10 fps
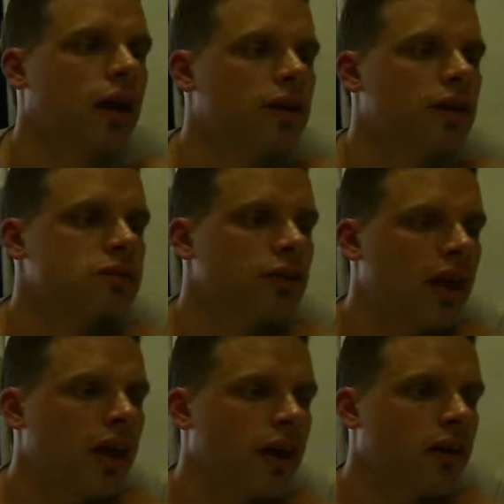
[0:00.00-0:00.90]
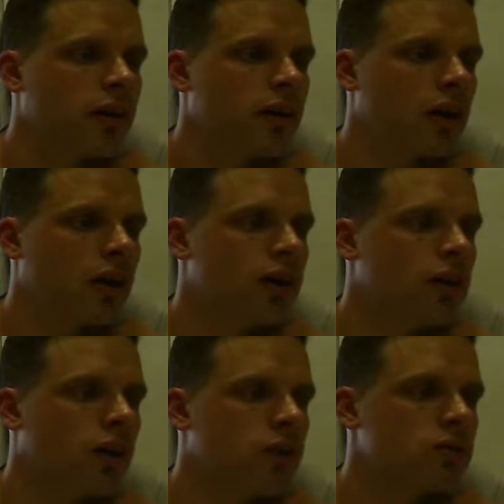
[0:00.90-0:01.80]
And so now it kind of
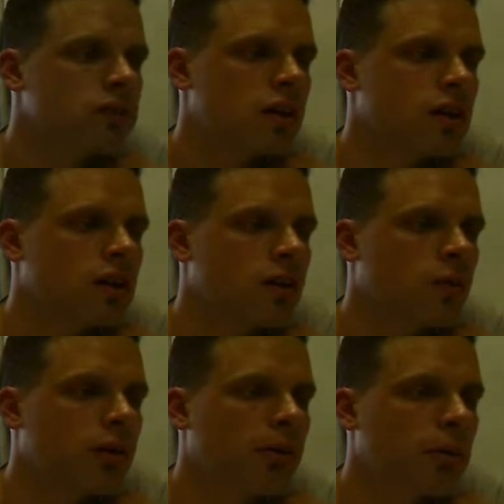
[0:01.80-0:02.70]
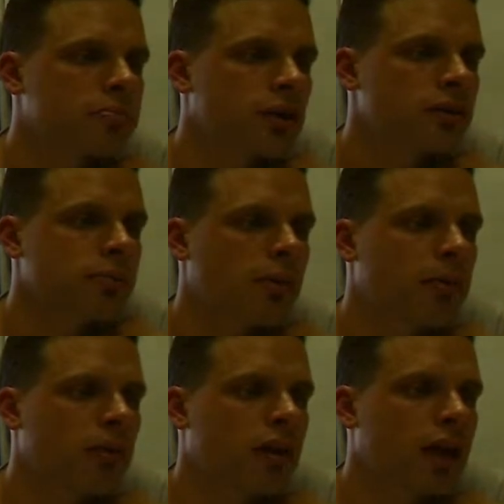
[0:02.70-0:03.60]
knows that when I'm a programmer
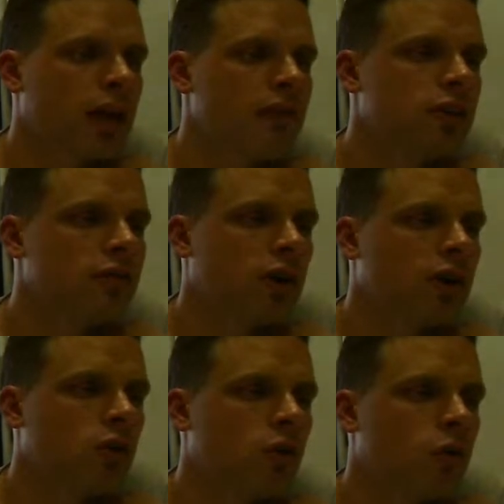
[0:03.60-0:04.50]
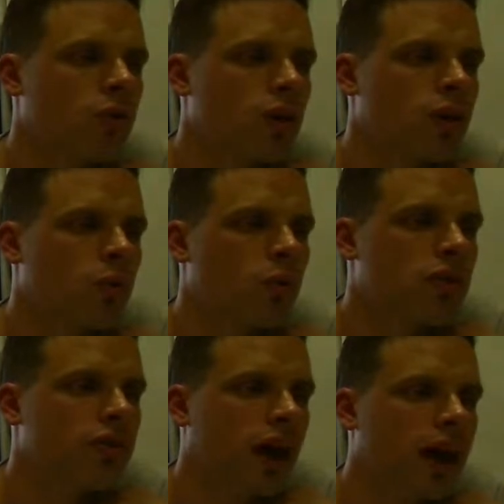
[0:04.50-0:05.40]
builder, even if I call
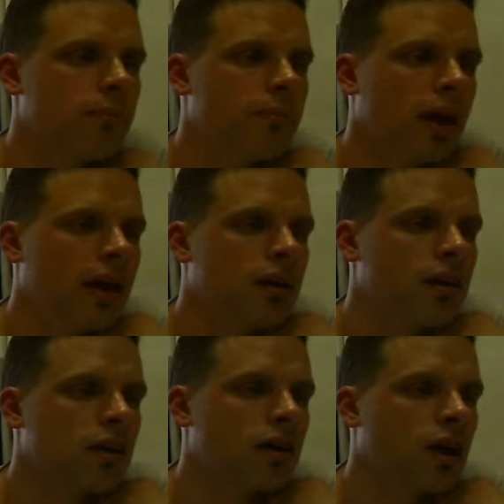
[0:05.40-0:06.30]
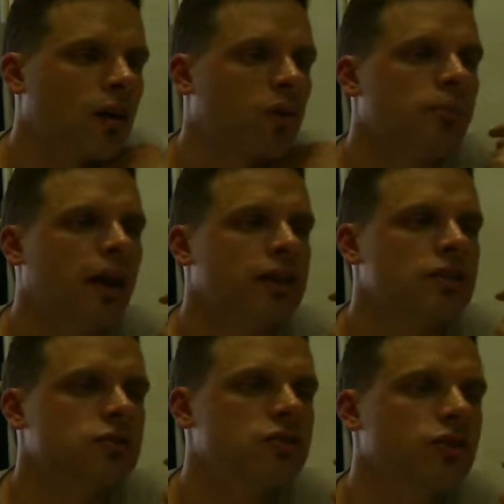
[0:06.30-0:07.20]
with name Ben, what I'm
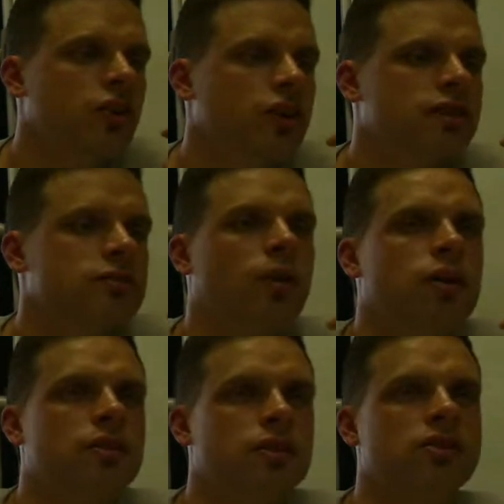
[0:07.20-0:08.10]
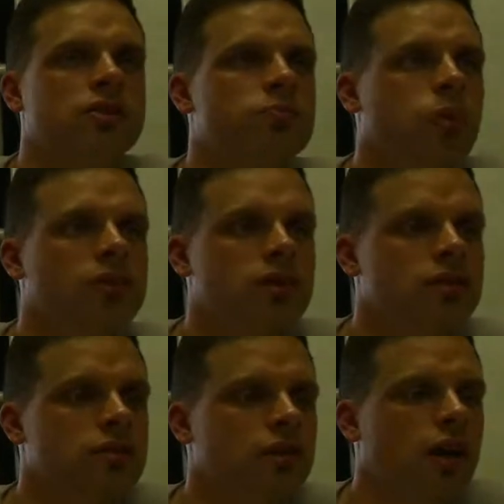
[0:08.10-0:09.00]
actually returning is the this pointer,
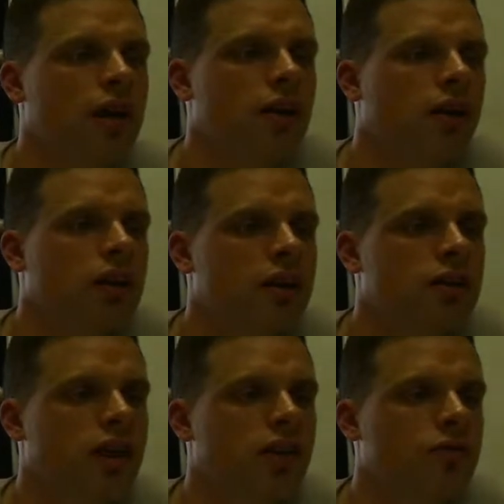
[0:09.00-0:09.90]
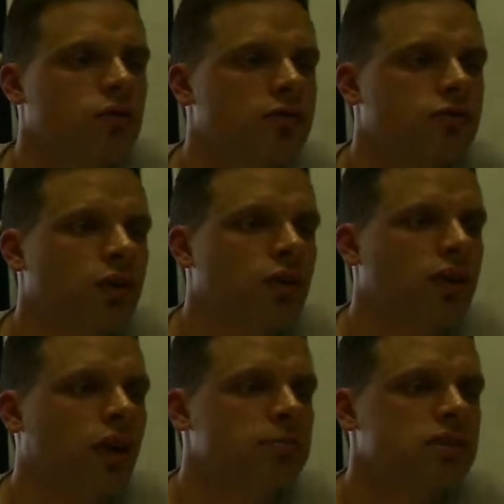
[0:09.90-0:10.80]
and it can therefore infer
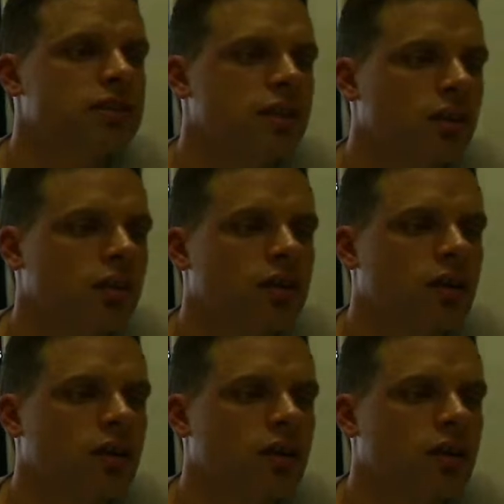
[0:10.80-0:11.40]
that I'm still